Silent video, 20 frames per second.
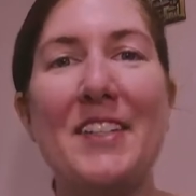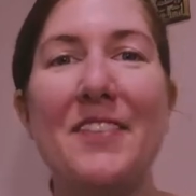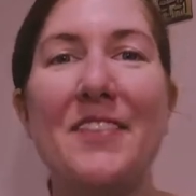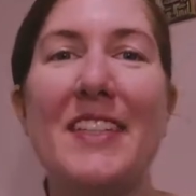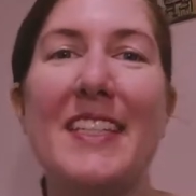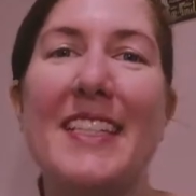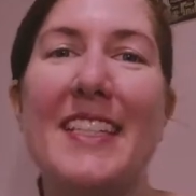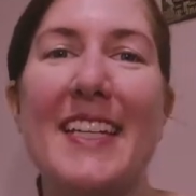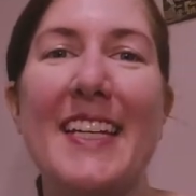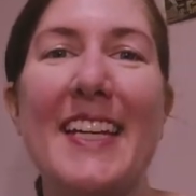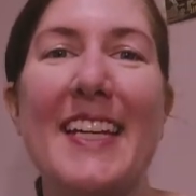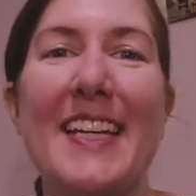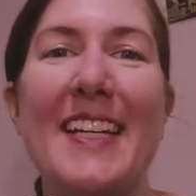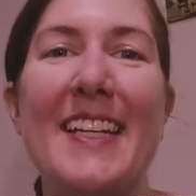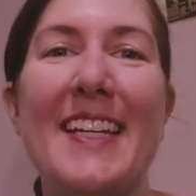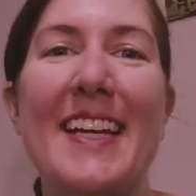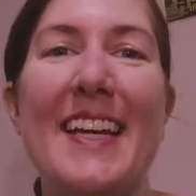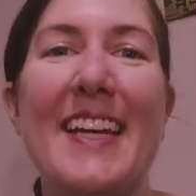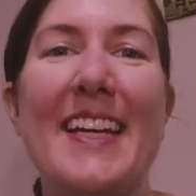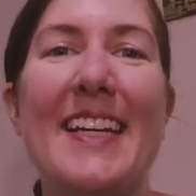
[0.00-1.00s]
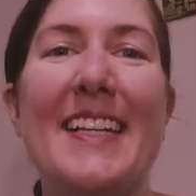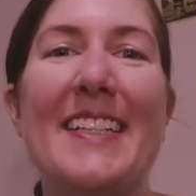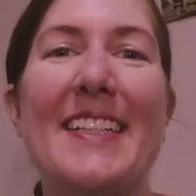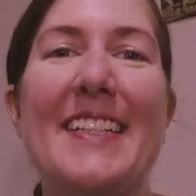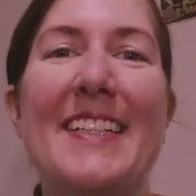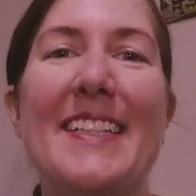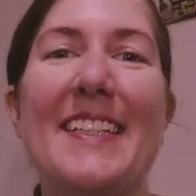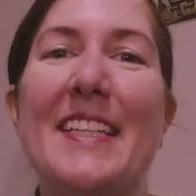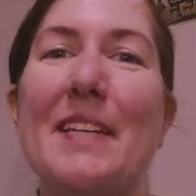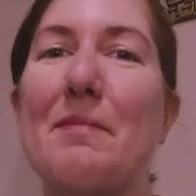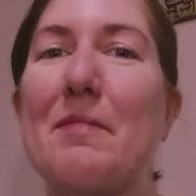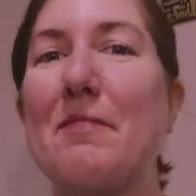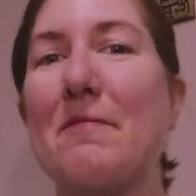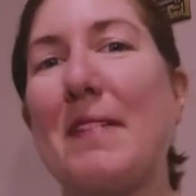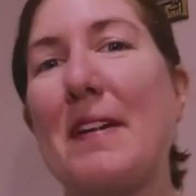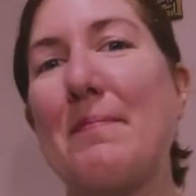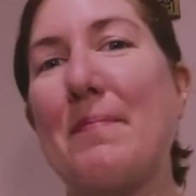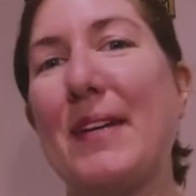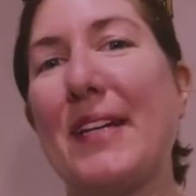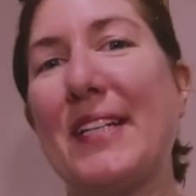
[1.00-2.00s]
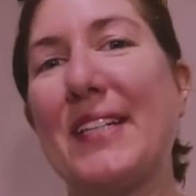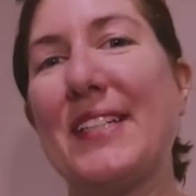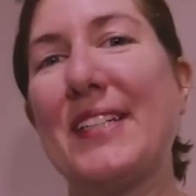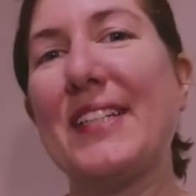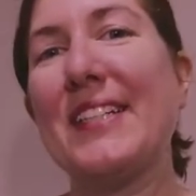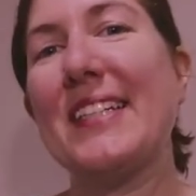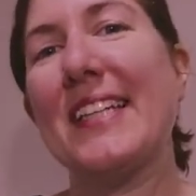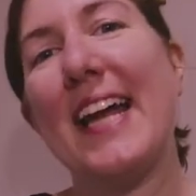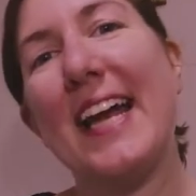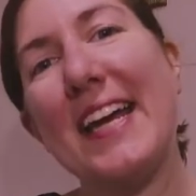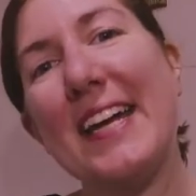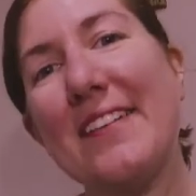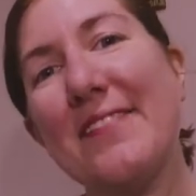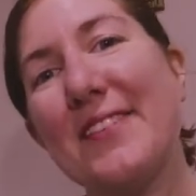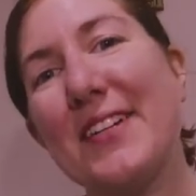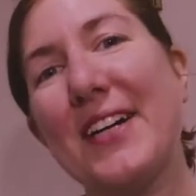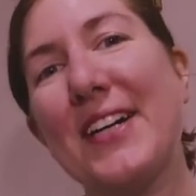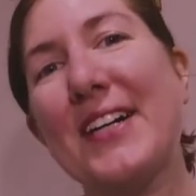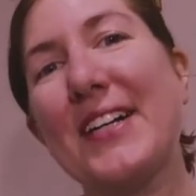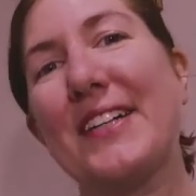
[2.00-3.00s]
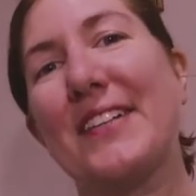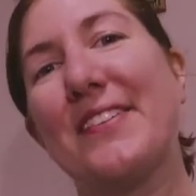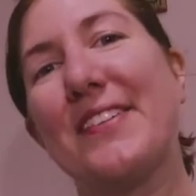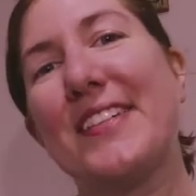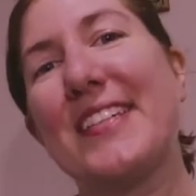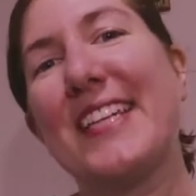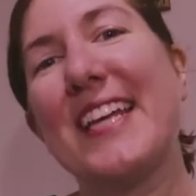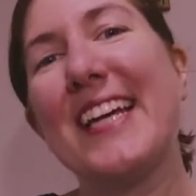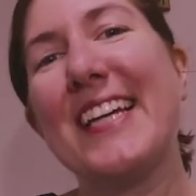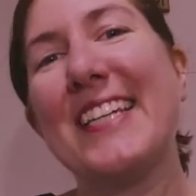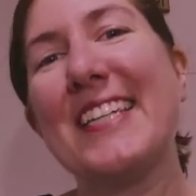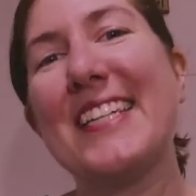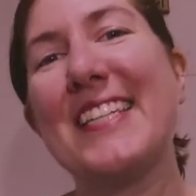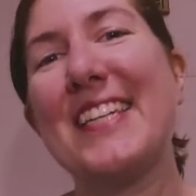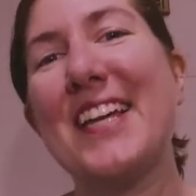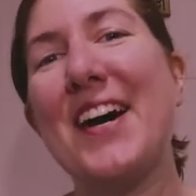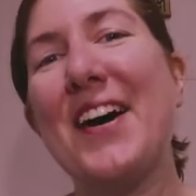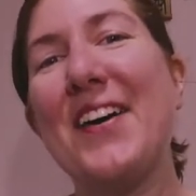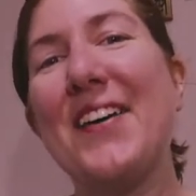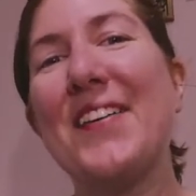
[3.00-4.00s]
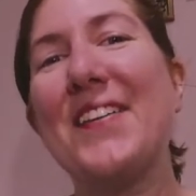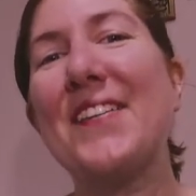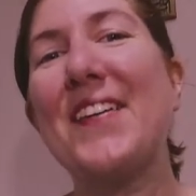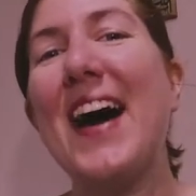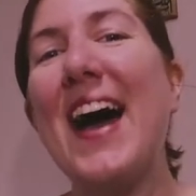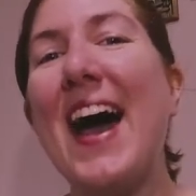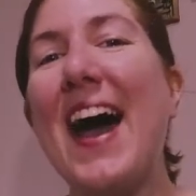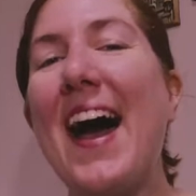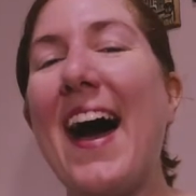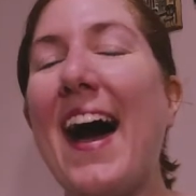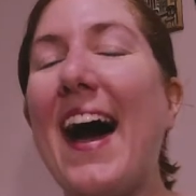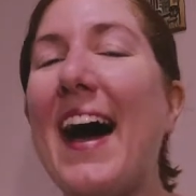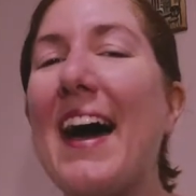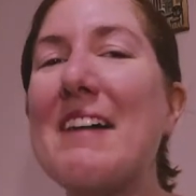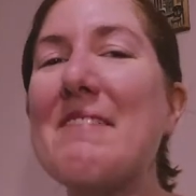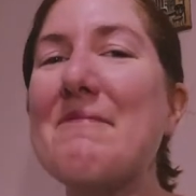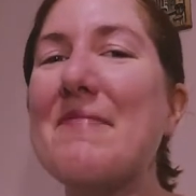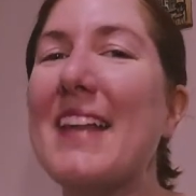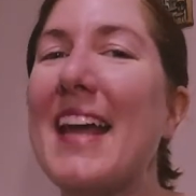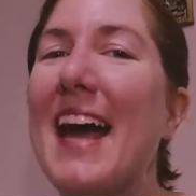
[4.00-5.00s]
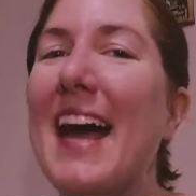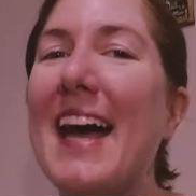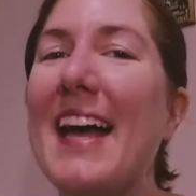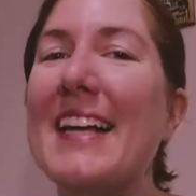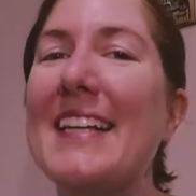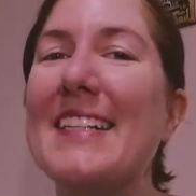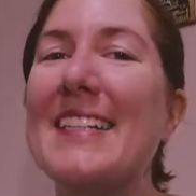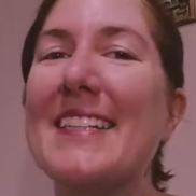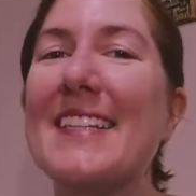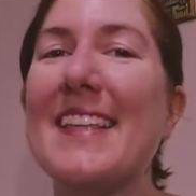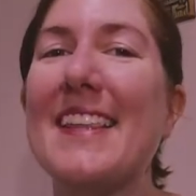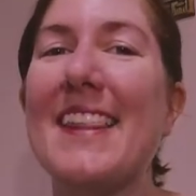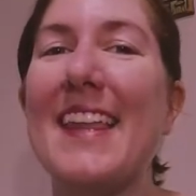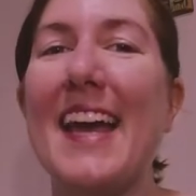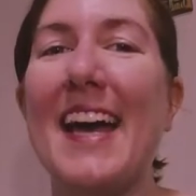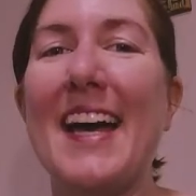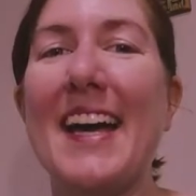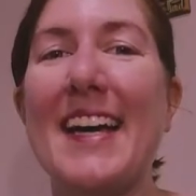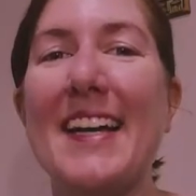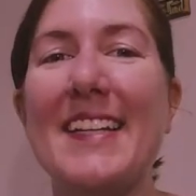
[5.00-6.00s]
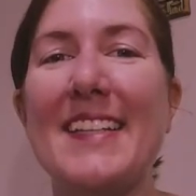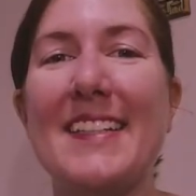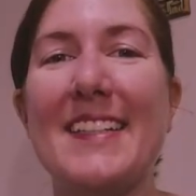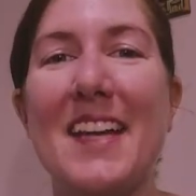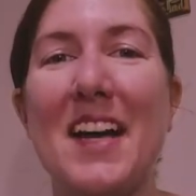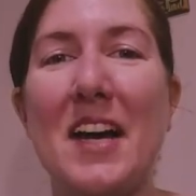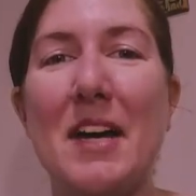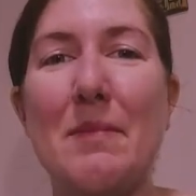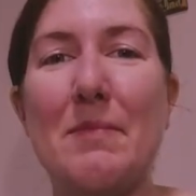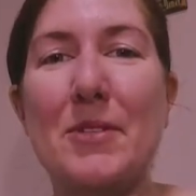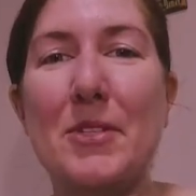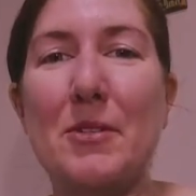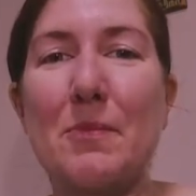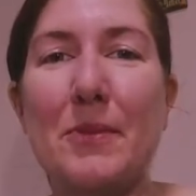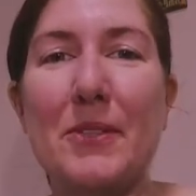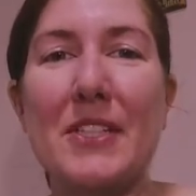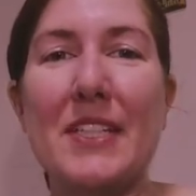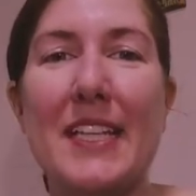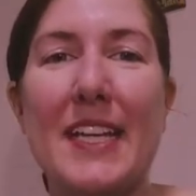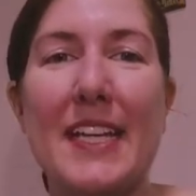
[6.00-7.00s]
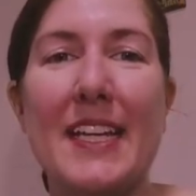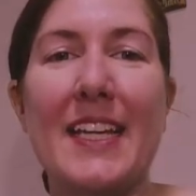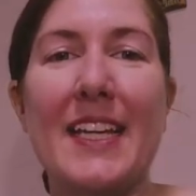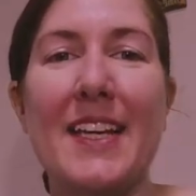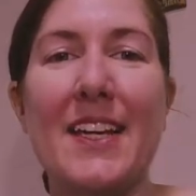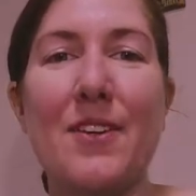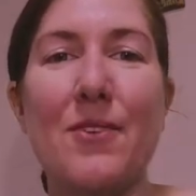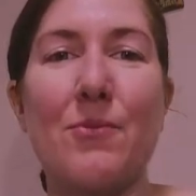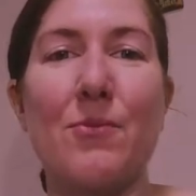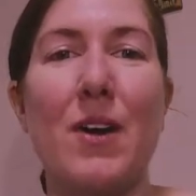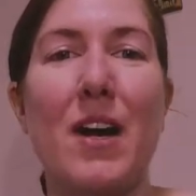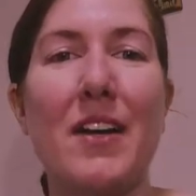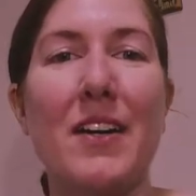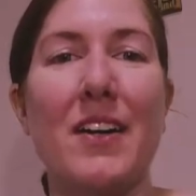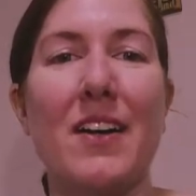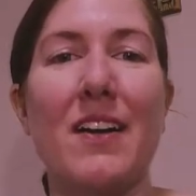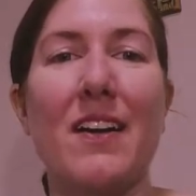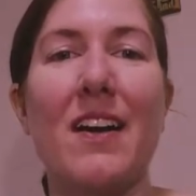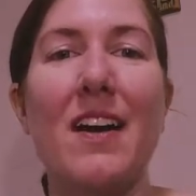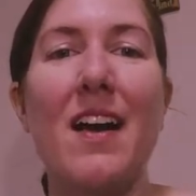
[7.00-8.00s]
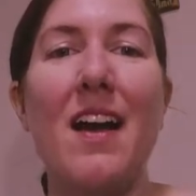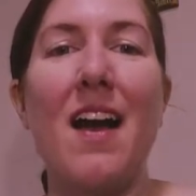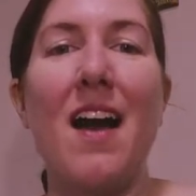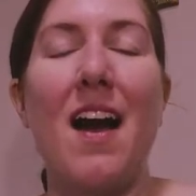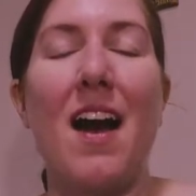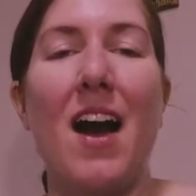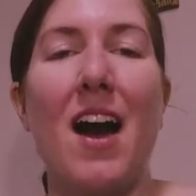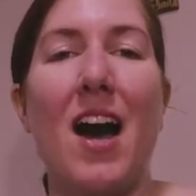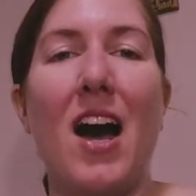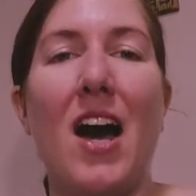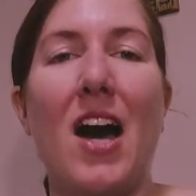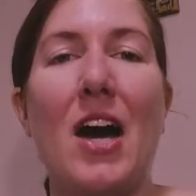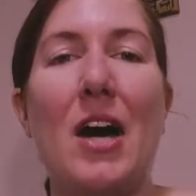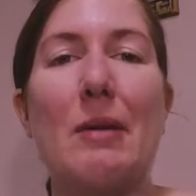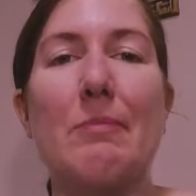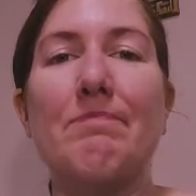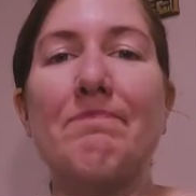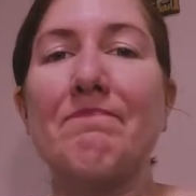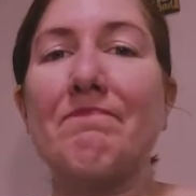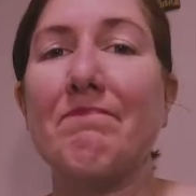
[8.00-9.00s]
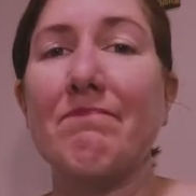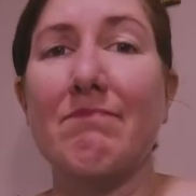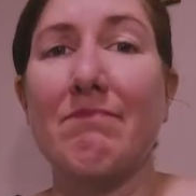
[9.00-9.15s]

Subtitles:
you've seen in some of my pictures, I have curves. So I'm not that super skinny runner. And